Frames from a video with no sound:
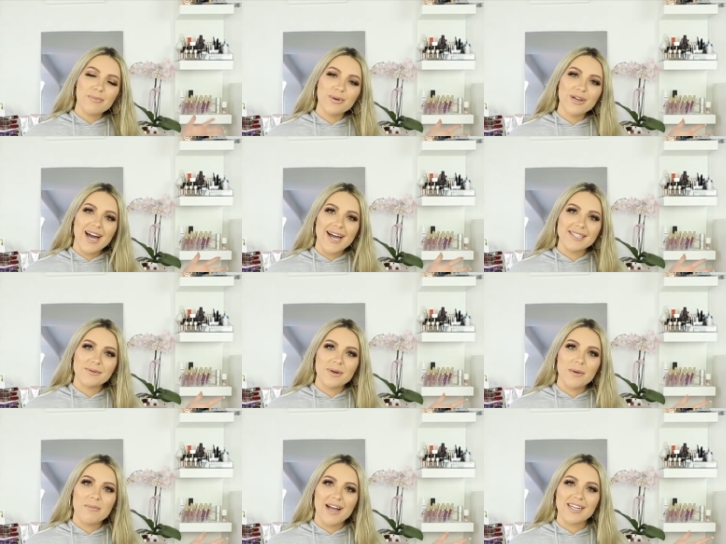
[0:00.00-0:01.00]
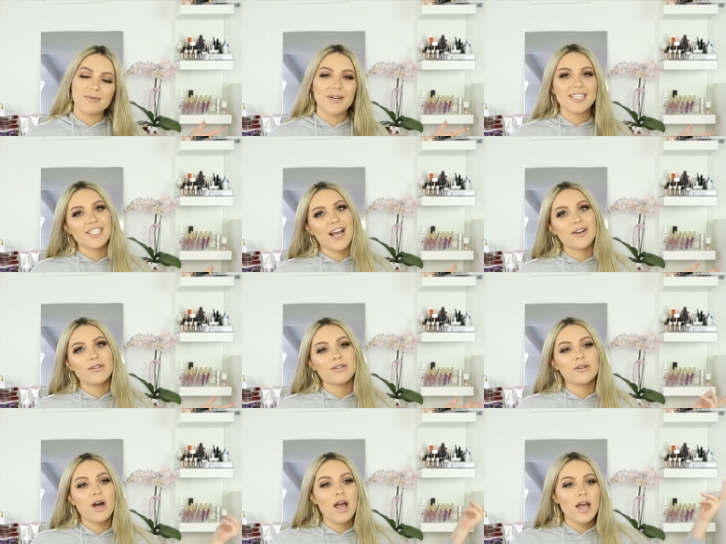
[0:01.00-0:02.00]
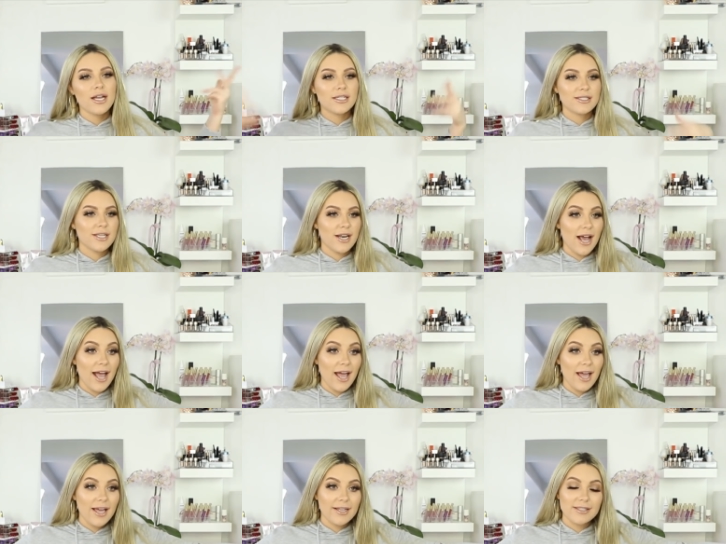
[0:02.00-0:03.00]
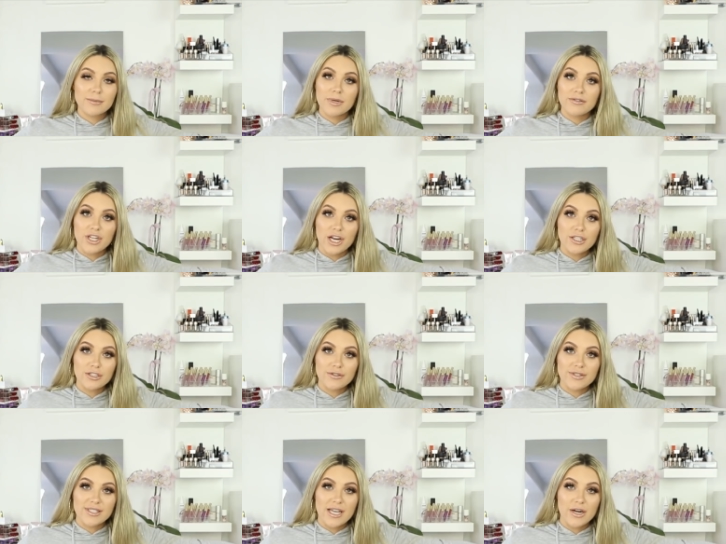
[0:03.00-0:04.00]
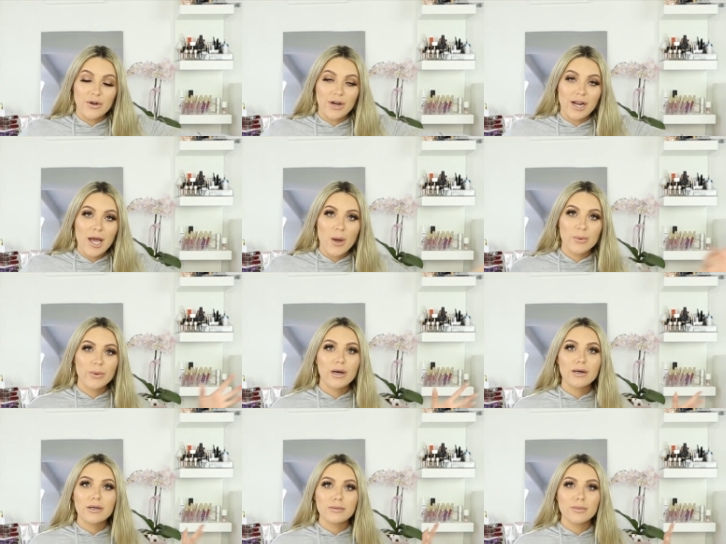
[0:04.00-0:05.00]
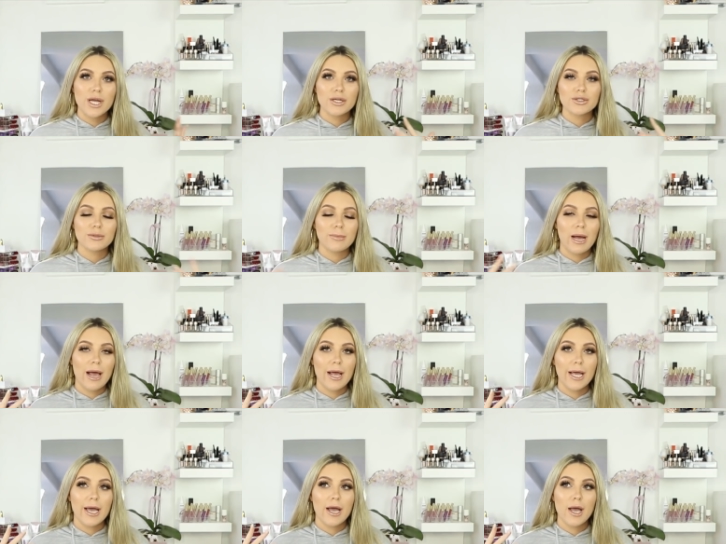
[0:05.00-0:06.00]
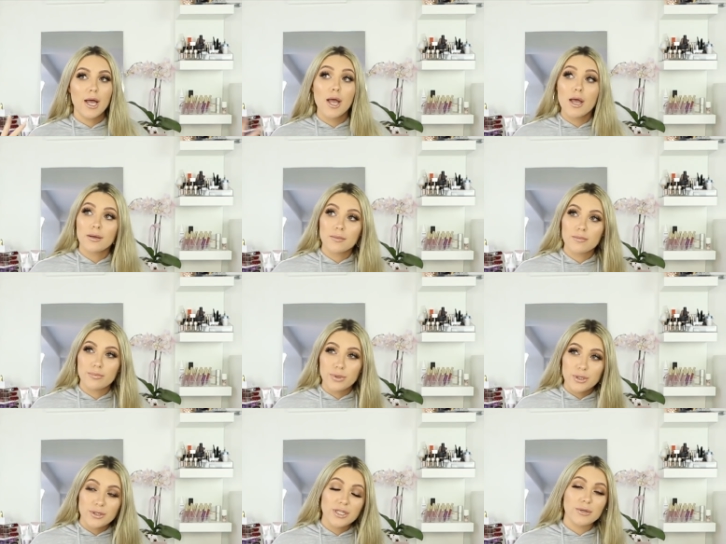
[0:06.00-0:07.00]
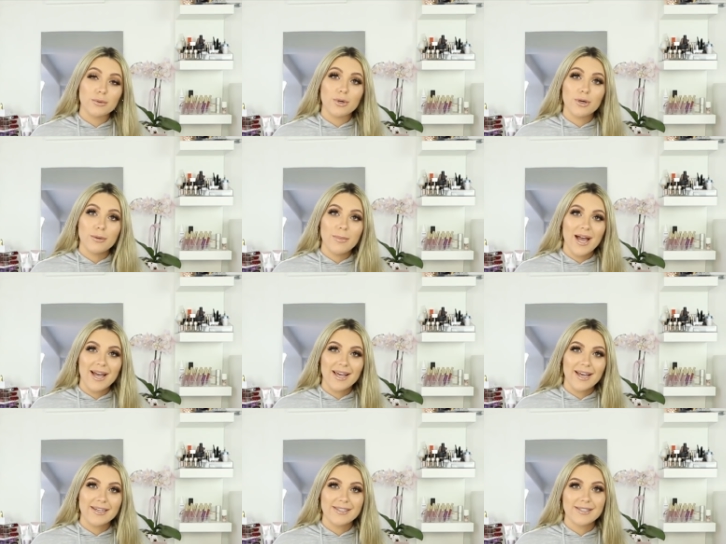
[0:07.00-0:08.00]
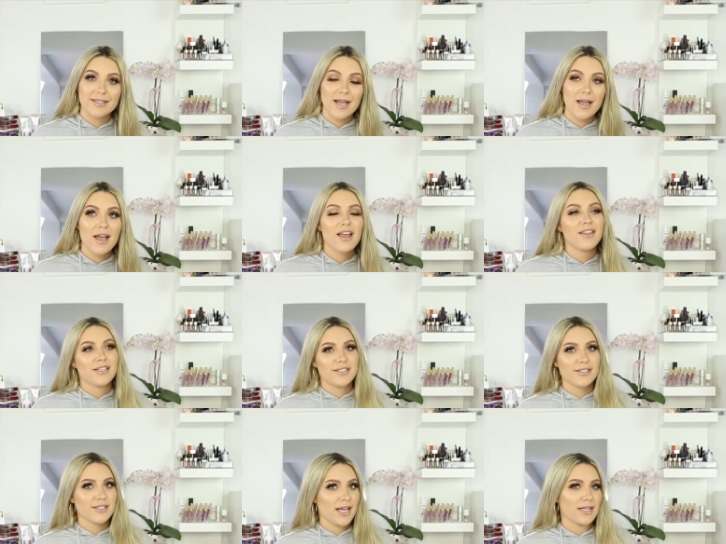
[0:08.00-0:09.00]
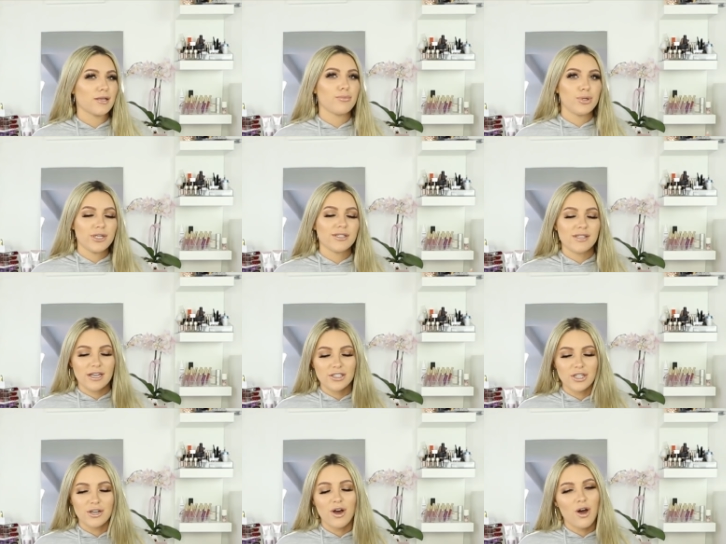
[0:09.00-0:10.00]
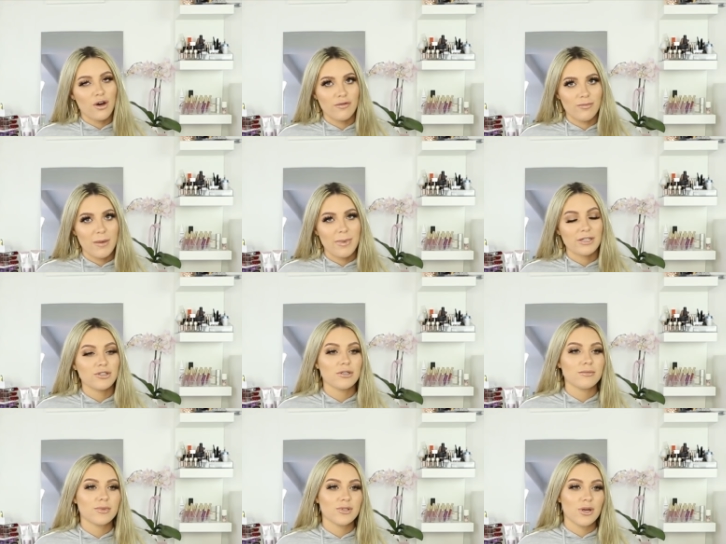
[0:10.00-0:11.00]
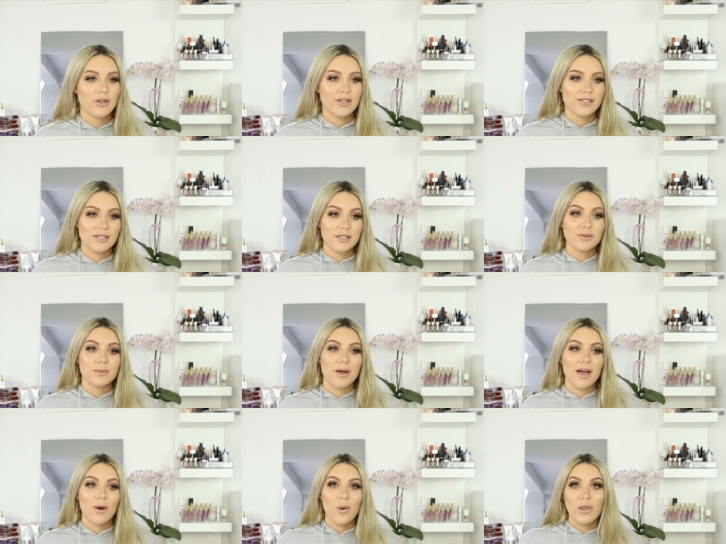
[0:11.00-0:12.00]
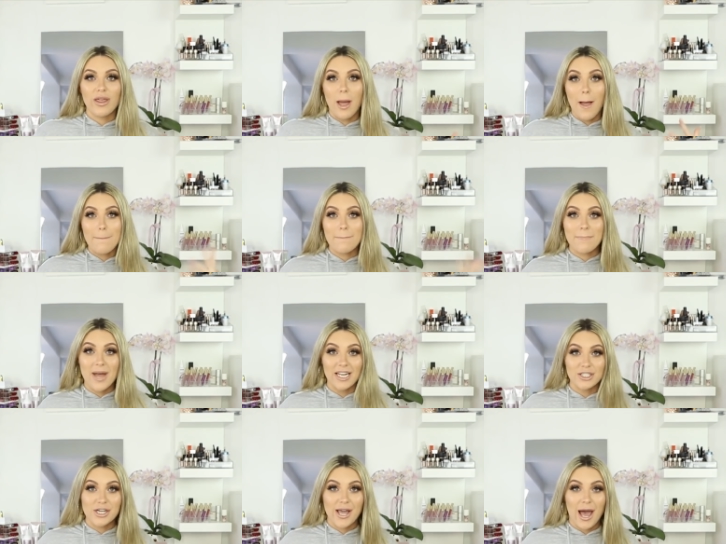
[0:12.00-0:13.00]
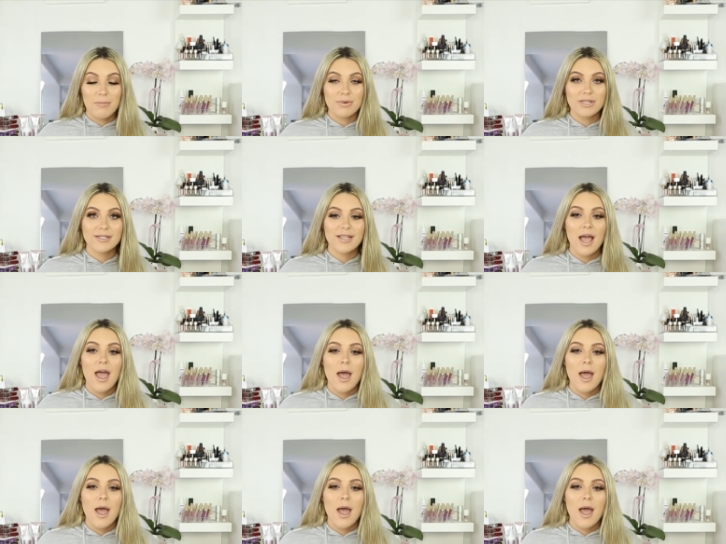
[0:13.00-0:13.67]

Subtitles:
you guys? Welcome back to my channel. Today it's a bit of change of scenery. Welcome to my beauty room. I guess this is like the beauty section of my bedroom, so this is where all the magic happens.